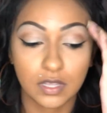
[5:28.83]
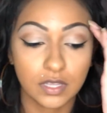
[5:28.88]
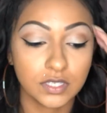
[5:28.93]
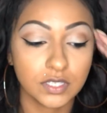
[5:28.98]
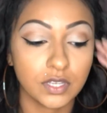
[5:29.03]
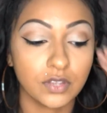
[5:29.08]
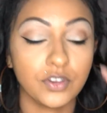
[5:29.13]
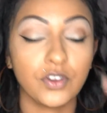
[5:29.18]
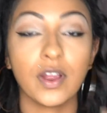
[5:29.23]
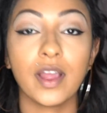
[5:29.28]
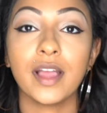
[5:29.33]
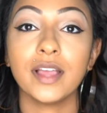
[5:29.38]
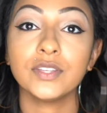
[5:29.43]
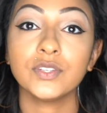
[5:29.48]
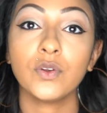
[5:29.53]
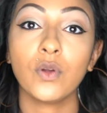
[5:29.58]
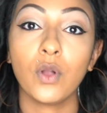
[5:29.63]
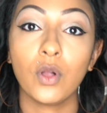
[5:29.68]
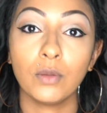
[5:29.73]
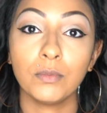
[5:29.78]
So your eyes
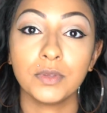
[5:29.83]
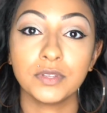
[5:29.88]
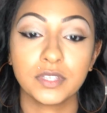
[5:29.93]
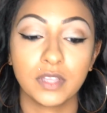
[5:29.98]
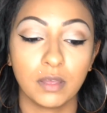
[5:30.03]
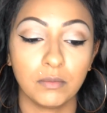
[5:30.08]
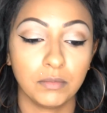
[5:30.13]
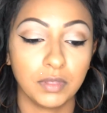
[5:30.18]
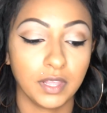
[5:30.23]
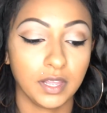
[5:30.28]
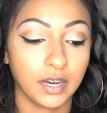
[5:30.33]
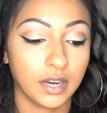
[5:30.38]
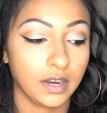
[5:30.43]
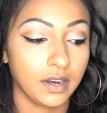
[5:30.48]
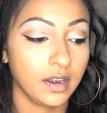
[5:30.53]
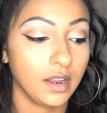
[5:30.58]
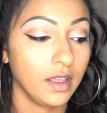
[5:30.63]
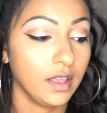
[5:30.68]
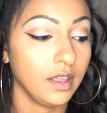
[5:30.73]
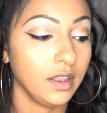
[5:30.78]
are almost
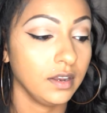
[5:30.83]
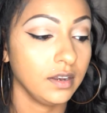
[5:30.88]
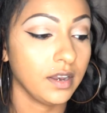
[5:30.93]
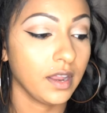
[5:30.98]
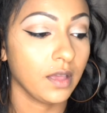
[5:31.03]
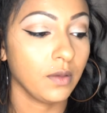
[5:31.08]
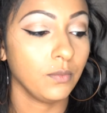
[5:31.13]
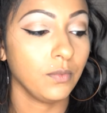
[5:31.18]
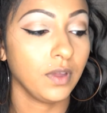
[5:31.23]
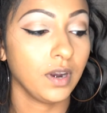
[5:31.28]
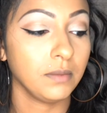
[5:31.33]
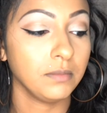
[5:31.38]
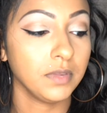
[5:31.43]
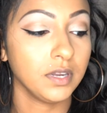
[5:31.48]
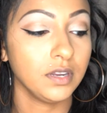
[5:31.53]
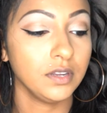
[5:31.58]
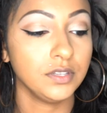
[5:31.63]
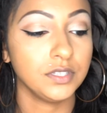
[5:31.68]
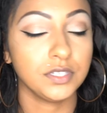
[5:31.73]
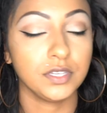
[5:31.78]
completed. Now what I'm
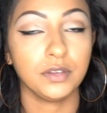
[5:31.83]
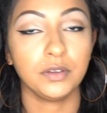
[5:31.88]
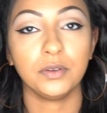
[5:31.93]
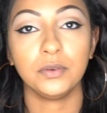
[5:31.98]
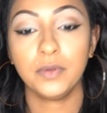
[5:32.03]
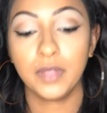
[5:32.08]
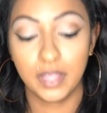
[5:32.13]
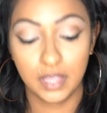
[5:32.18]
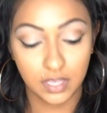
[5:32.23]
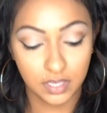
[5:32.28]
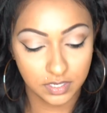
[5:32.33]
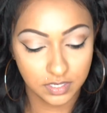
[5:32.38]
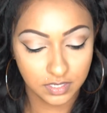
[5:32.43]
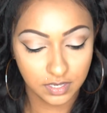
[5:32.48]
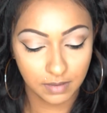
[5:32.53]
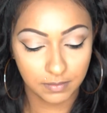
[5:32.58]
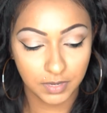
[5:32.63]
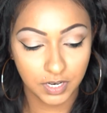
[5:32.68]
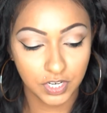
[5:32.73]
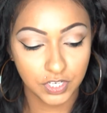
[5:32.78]
gonna do is
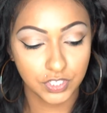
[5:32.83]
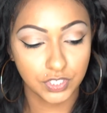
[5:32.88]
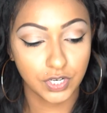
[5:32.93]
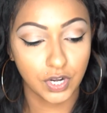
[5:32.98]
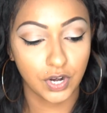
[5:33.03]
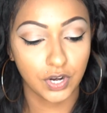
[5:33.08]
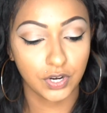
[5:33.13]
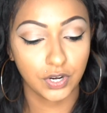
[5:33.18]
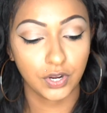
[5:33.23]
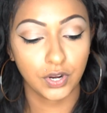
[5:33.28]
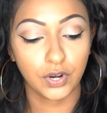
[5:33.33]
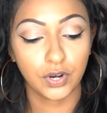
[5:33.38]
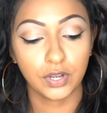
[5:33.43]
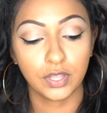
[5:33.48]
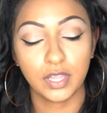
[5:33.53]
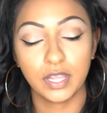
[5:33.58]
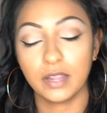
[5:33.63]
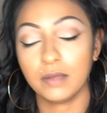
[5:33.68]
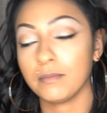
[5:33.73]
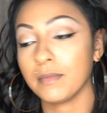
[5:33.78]
I'm gonna start
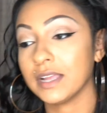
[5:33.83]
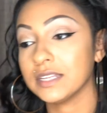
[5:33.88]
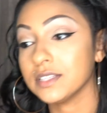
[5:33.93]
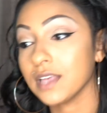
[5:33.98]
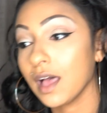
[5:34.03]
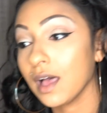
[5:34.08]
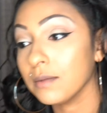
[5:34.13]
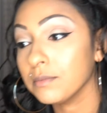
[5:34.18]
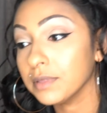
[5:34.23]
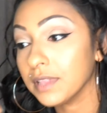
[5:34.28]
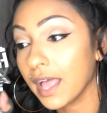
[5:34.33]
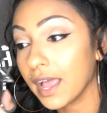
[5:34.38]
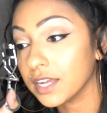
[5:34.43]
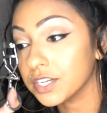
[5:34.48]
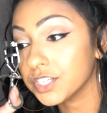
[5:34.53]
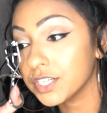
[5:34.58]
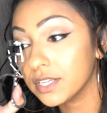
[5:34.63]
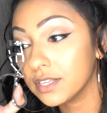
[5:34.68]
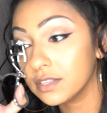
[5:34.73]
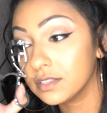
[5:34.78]
curling my top
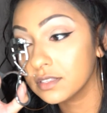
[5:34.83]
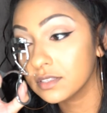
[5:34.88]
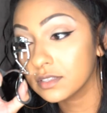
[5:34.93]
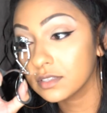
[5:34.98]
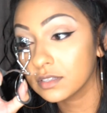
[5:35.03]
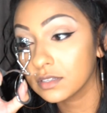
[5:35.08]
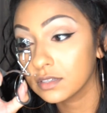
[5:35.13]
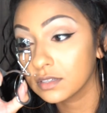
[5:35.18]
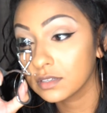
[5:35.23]
lashes